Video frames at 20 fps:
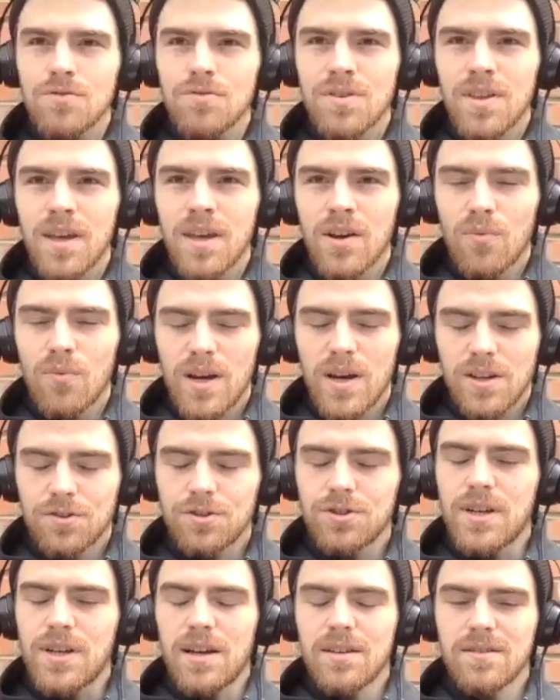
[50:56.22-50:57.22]
think we're
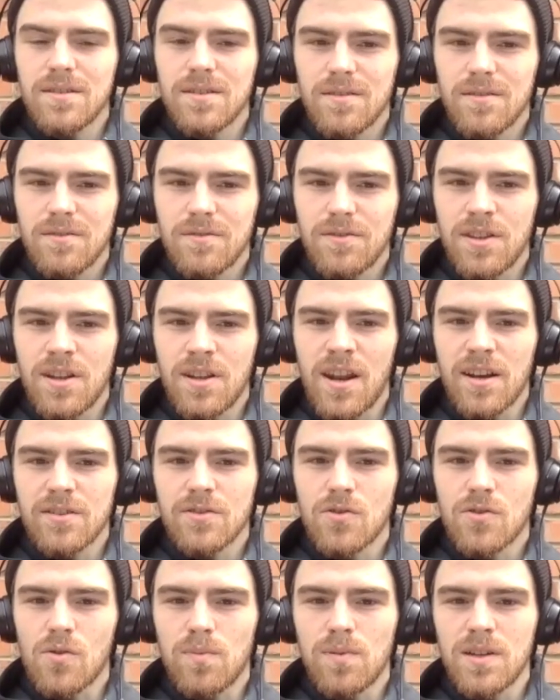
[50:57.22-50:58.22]
set for the next
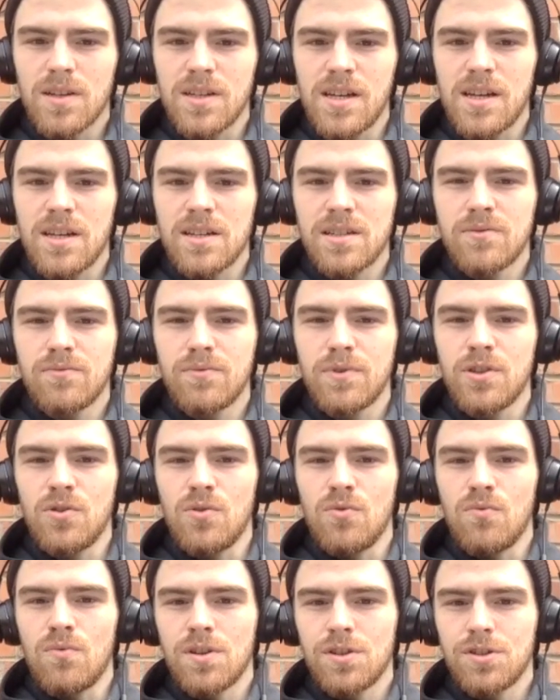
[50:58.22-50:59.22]
couple of years if we
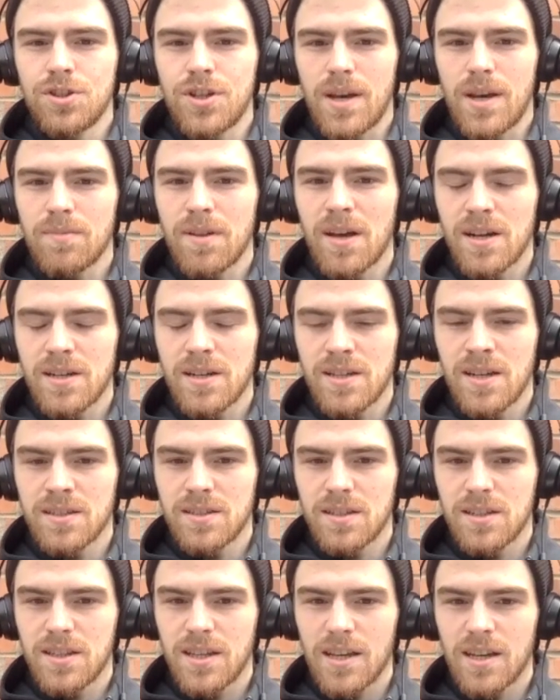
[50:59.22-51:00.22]
do want to shape that
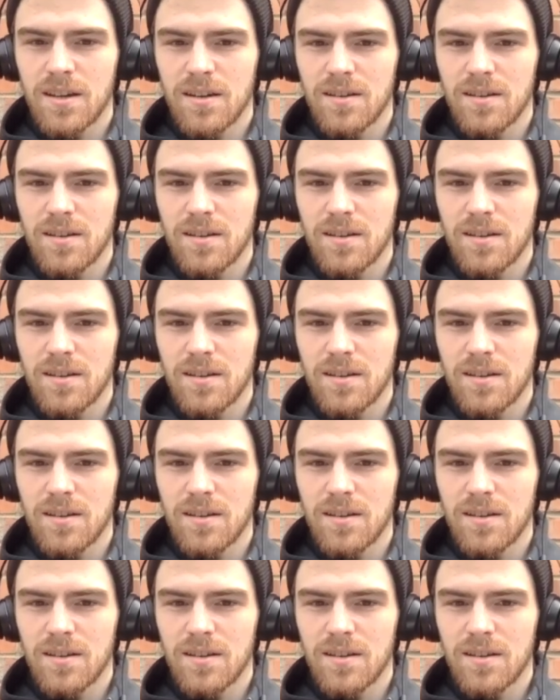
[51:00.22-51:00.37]
identity?